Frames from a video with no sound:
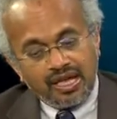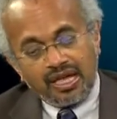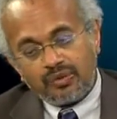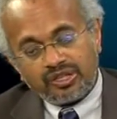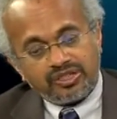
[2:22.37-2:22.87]

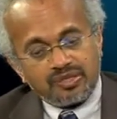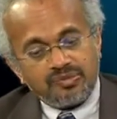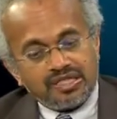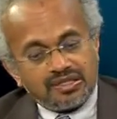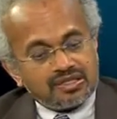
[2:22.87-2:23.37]
And what this
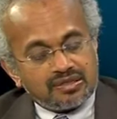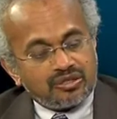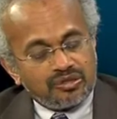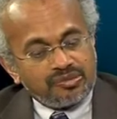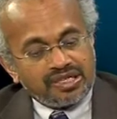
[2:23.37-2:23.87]
means is
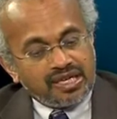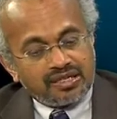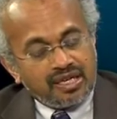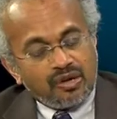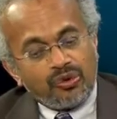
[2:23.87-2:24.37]
could be that
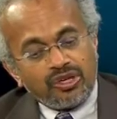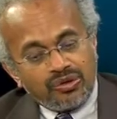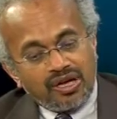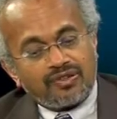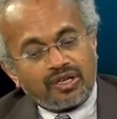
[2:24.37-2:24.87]
when you
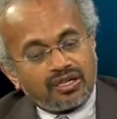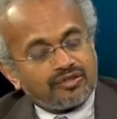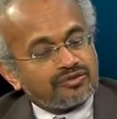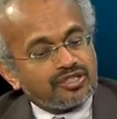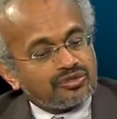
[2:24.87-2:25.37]
have a lot
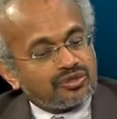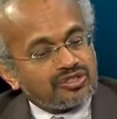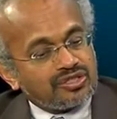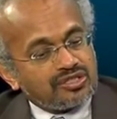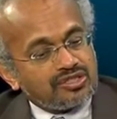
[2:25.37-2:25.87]
of
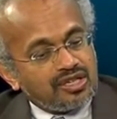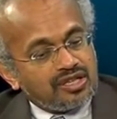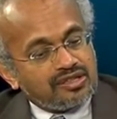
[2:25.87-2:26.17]
resources,